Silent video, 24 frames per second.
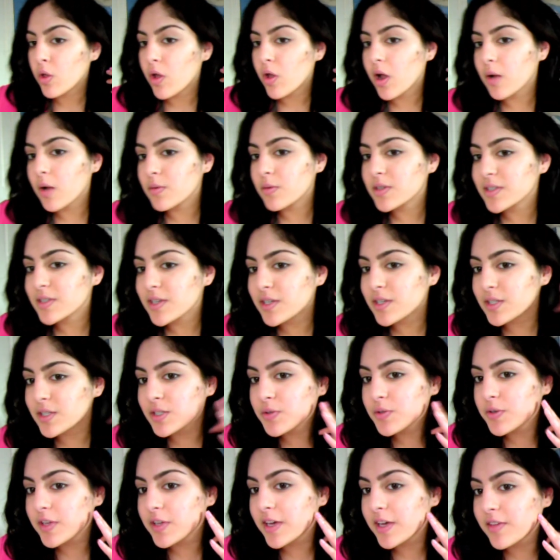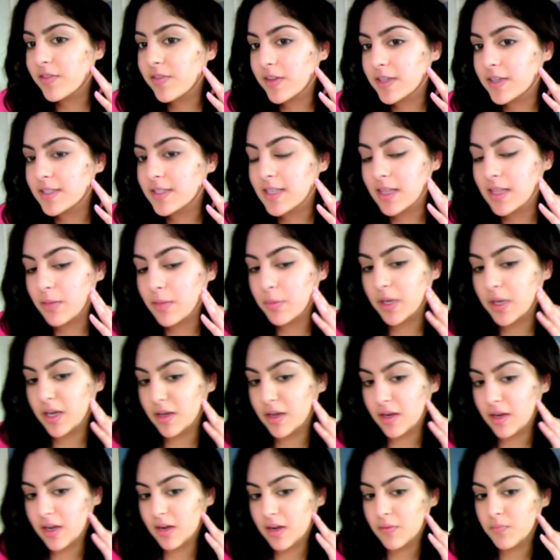I'm just going to do it like this in the
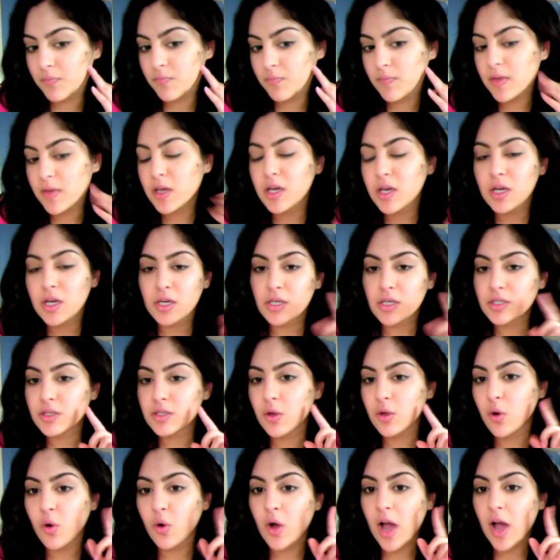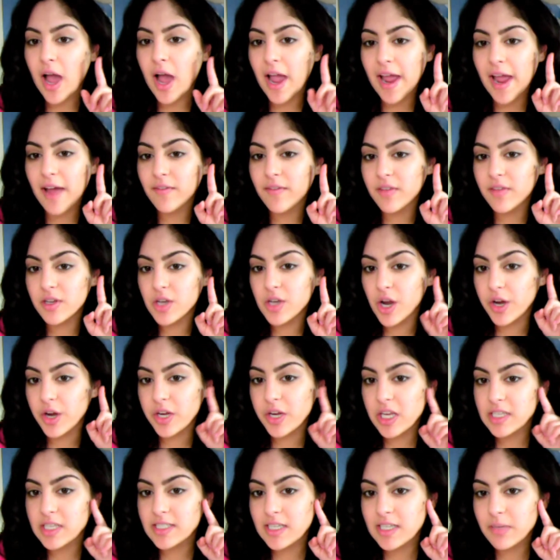beginning. So I have the
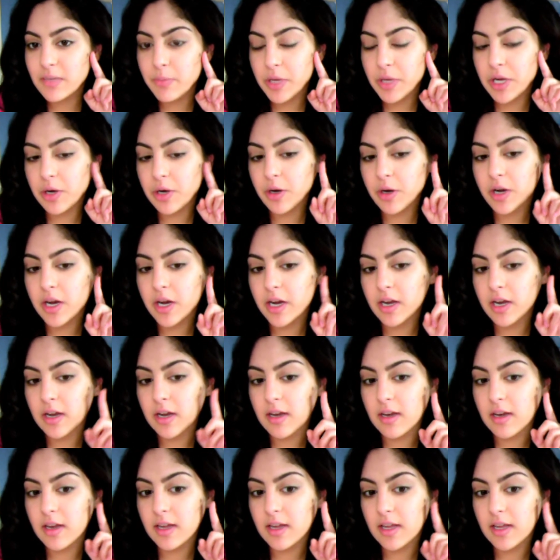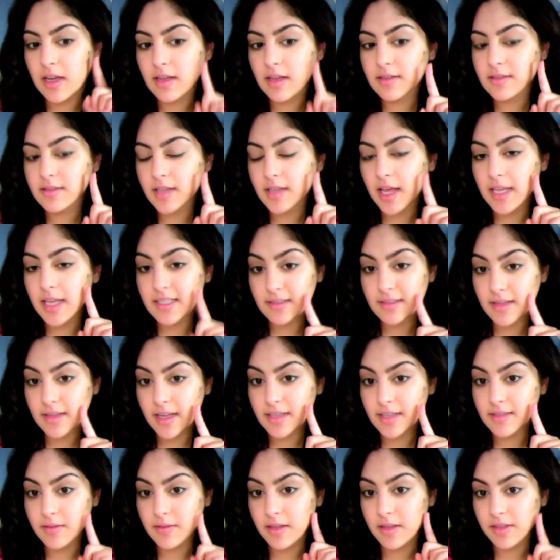darkest up here and it gets less and
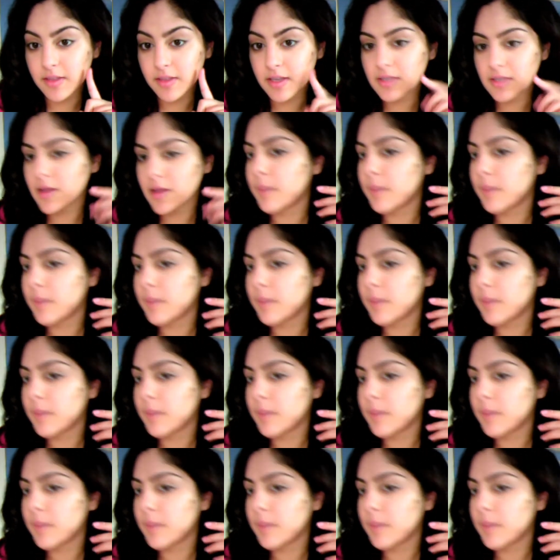less like this.